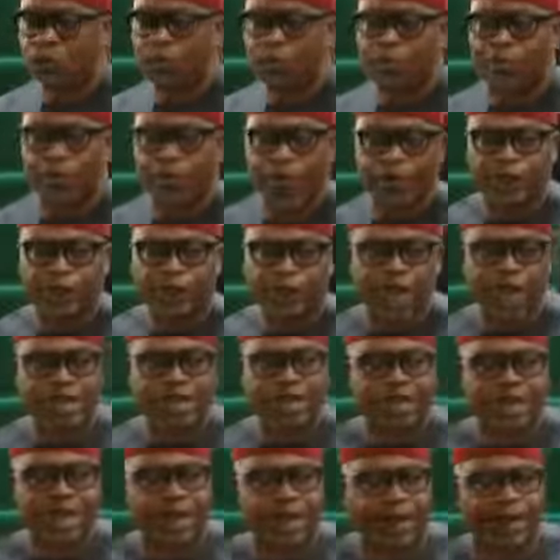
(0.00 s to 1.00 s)
should make sure
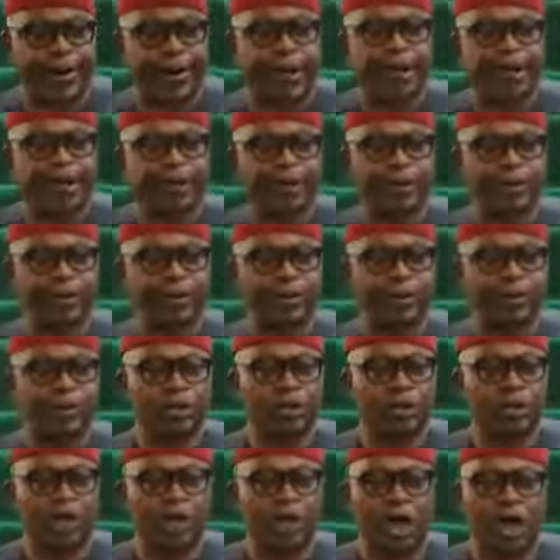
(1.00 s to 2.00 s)
it's carried.
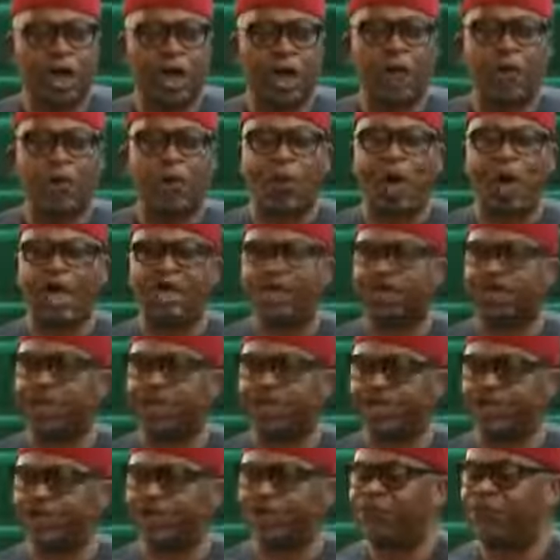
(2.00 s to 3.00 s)
Otherwise, the
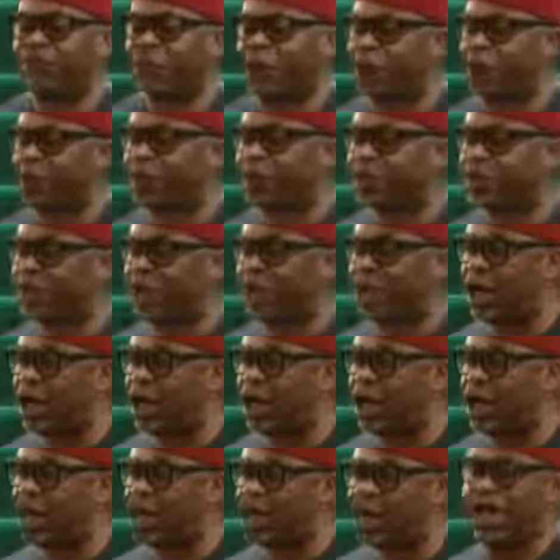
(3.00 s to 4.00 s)
reason for
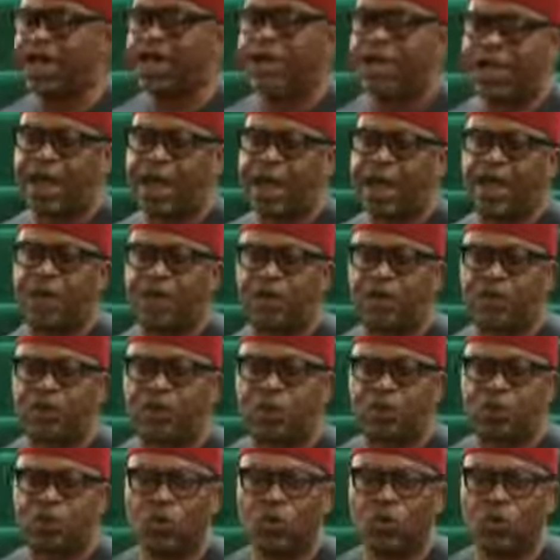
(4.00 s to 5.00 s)
being here
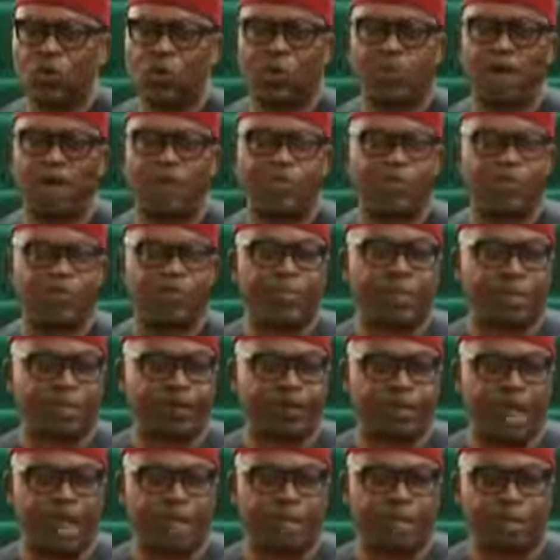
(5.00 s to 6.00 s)
would have been
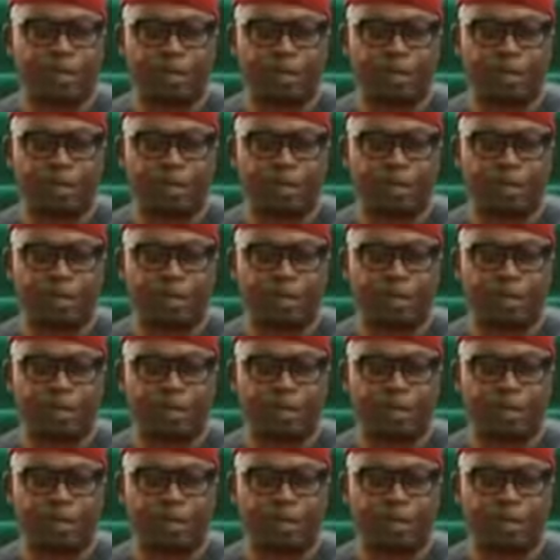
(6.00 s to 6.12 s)
betrayed.